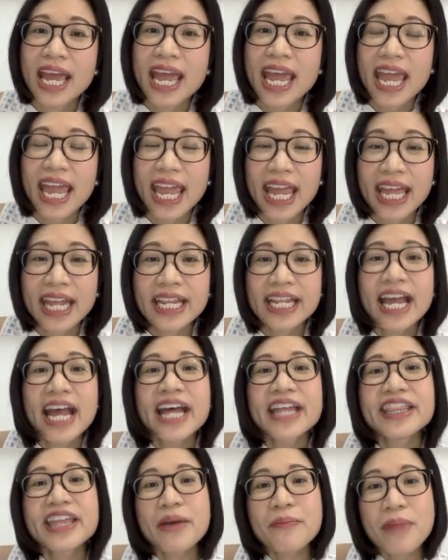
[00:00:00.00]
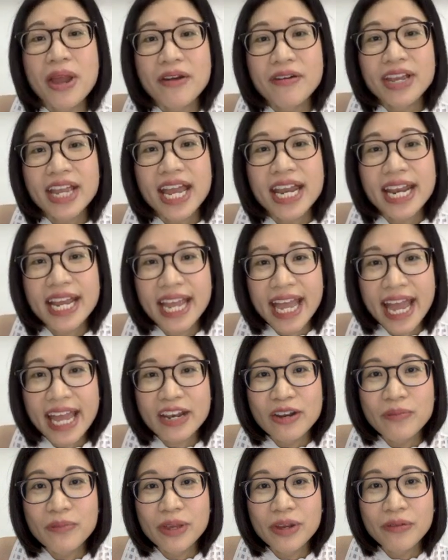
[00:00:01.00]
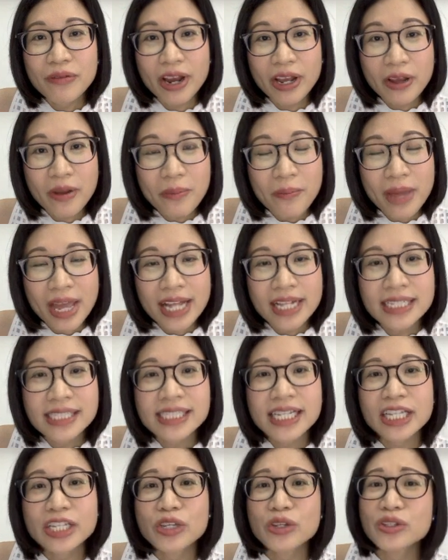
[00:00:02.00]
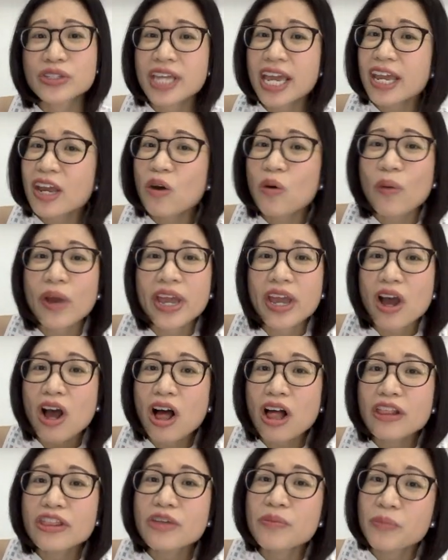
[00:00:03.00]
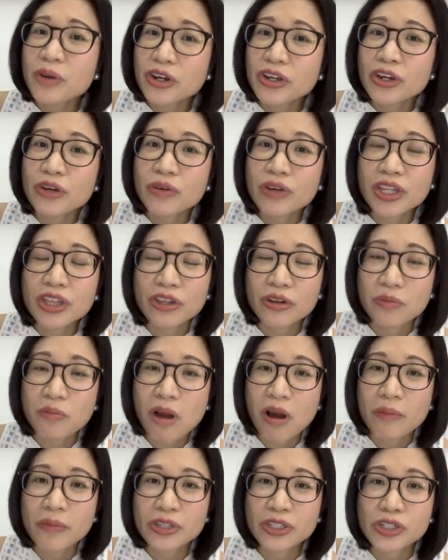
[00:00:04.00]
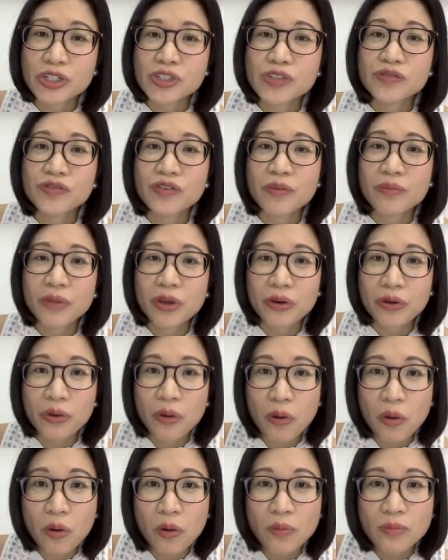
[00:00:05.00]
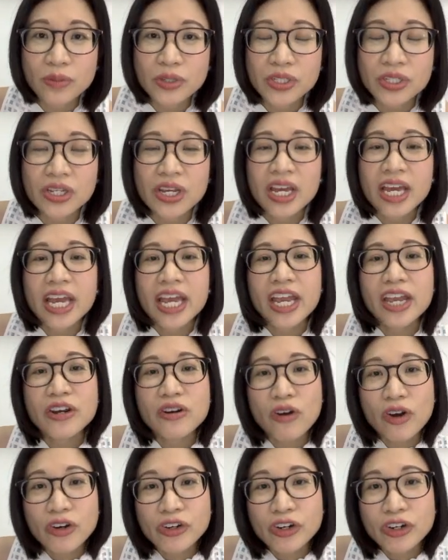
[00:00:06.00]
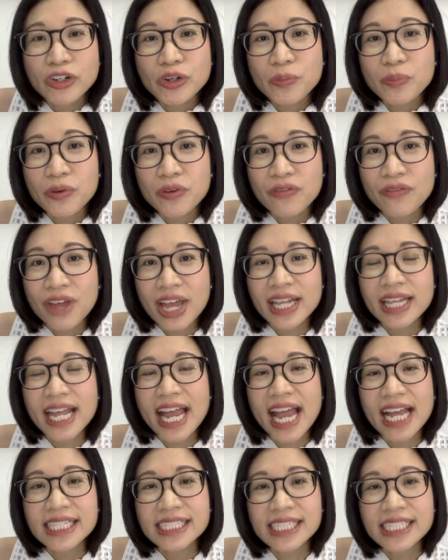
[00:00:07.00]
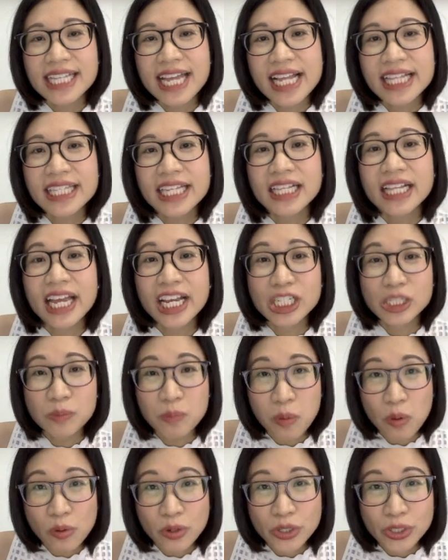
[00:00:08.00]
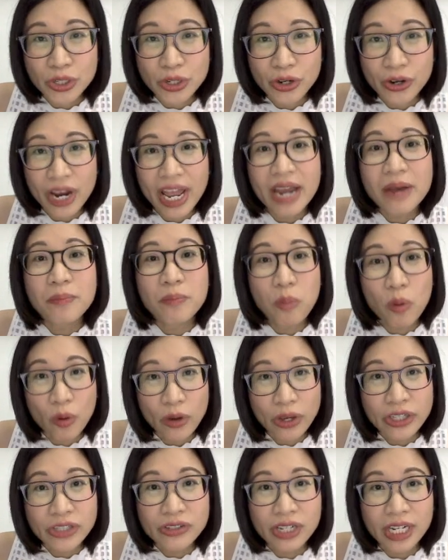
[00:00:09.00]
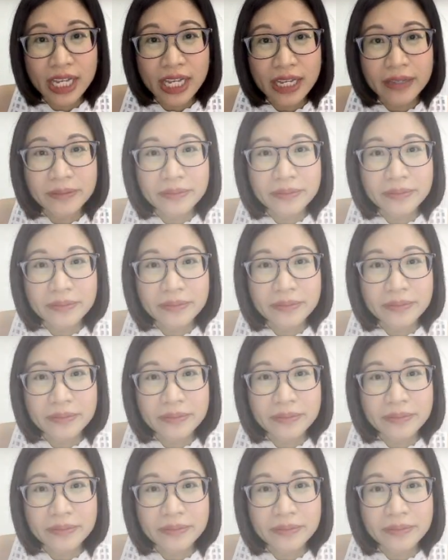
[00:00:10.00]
and the American Academy recommends that you take away all the mercury thermometers from your homes in order to prevent accidental exposure and poisoning.